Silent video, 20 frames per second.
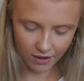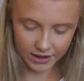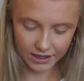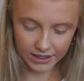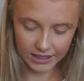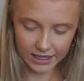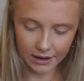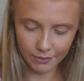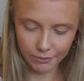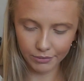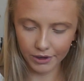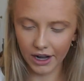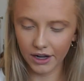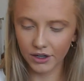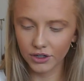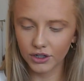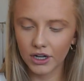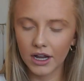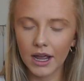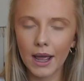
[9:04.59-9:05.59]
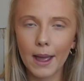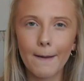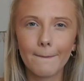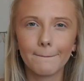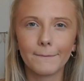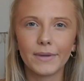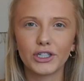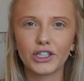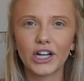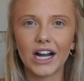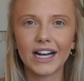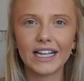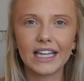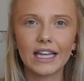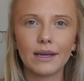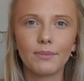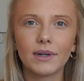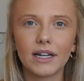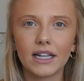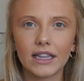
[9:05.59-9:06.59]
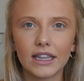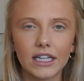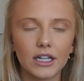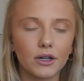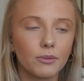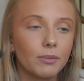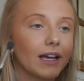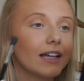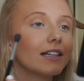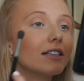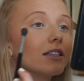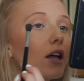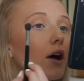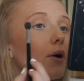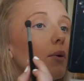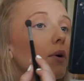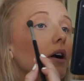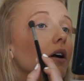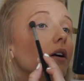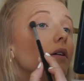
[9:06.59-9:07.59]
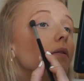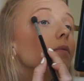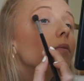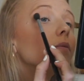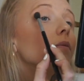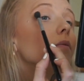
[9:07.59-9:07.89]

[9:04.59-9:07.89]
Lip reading: on the same brush but try to keep it a little bit lower.